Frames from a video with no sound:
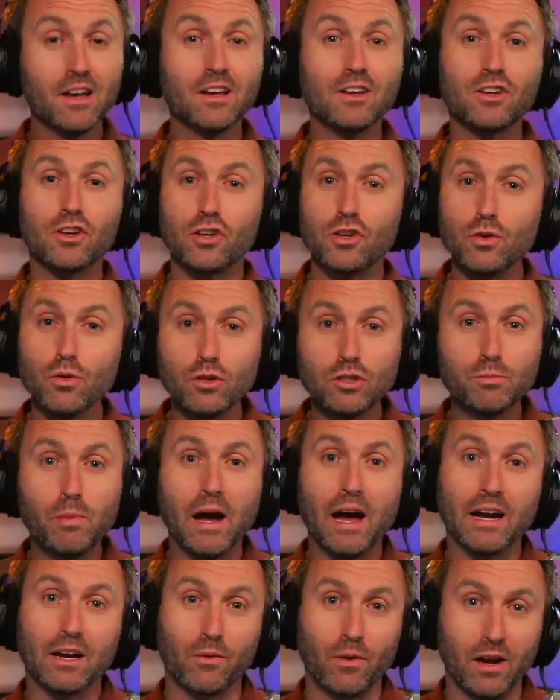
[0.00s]
huge
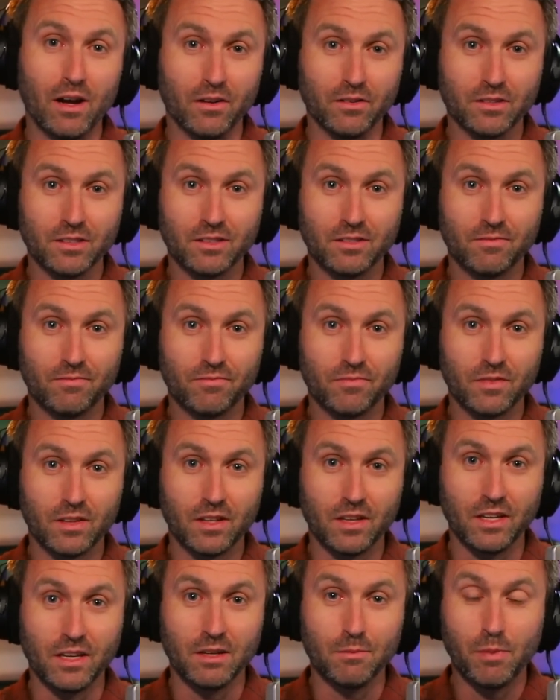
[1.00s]
background
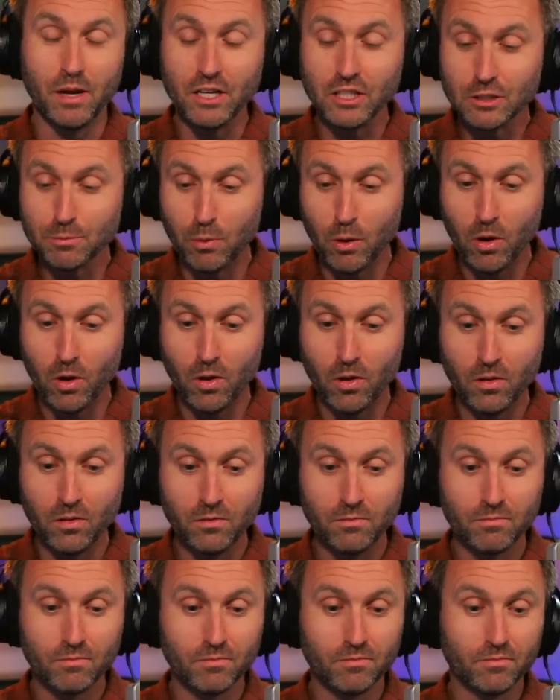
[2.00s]
in
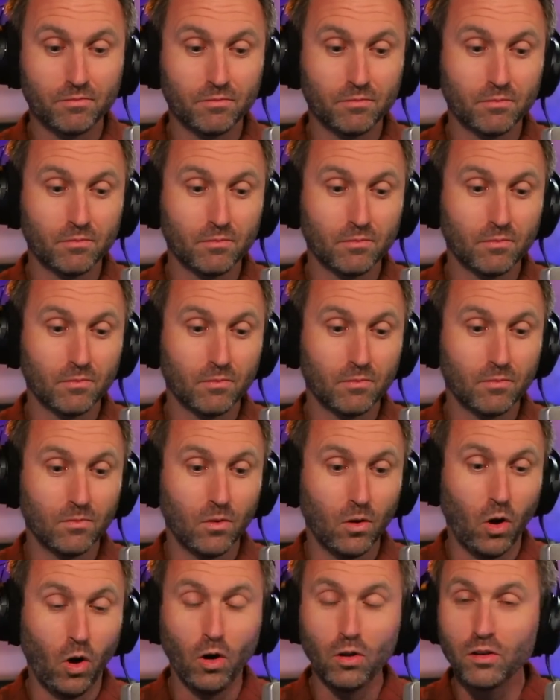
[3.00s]
baseball,
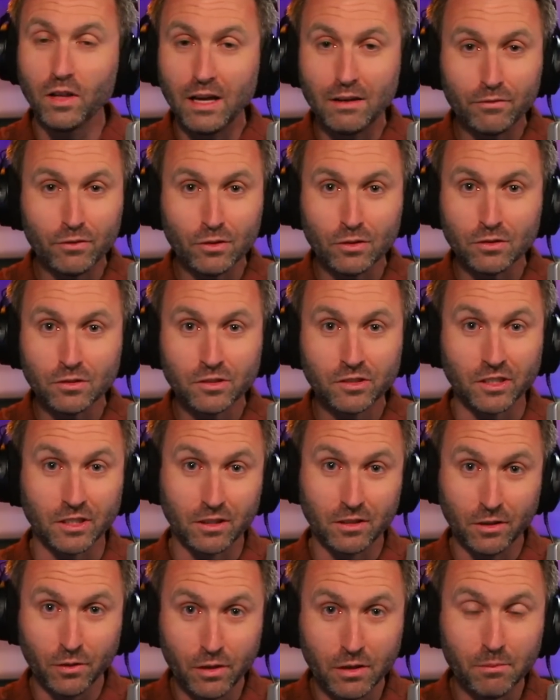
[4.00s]
all levels,
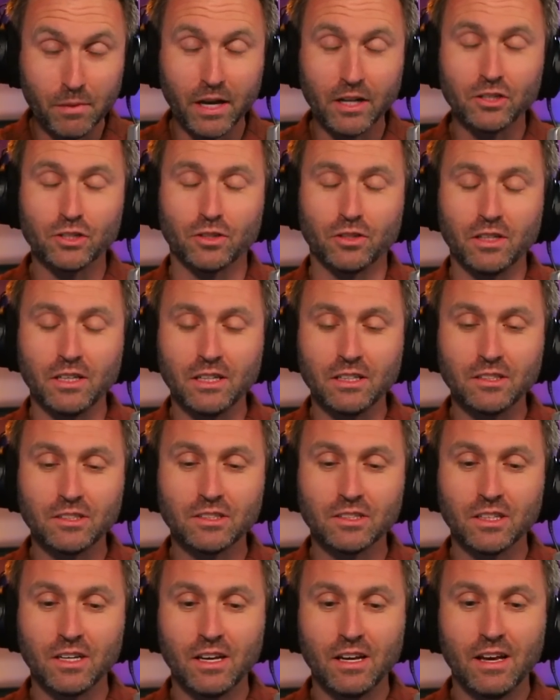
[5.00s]
including major
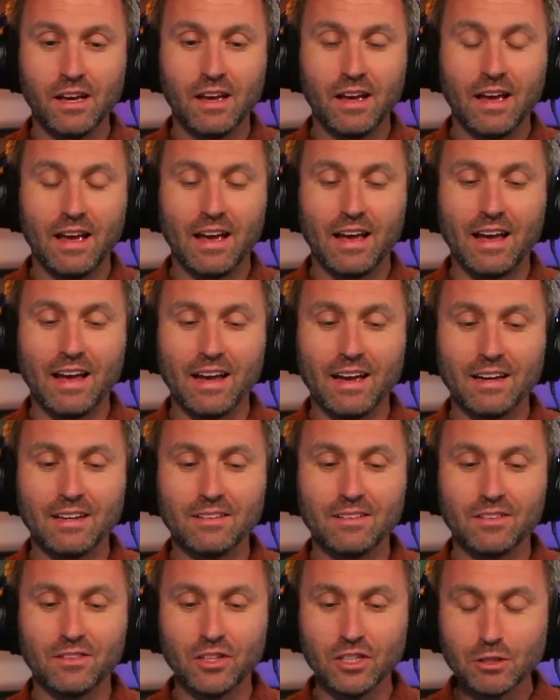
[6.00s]
leagues,
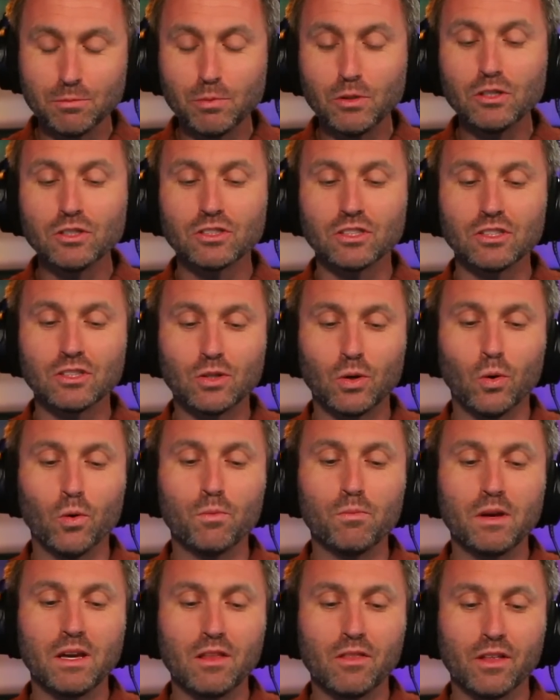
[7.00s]
and this person
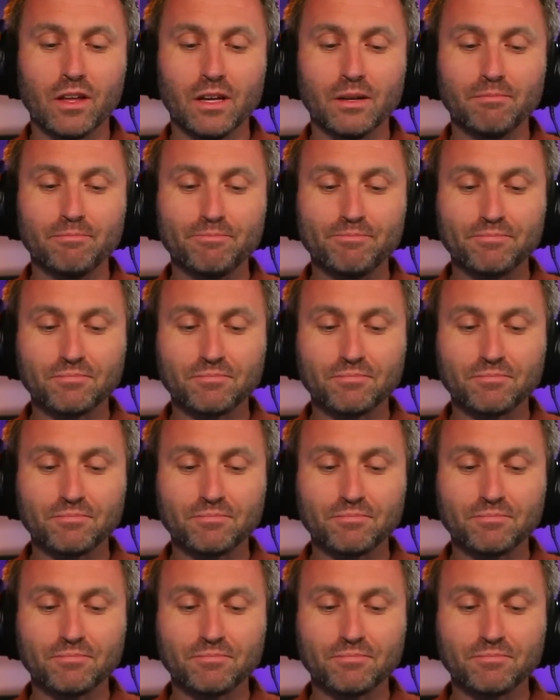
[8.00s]
told me that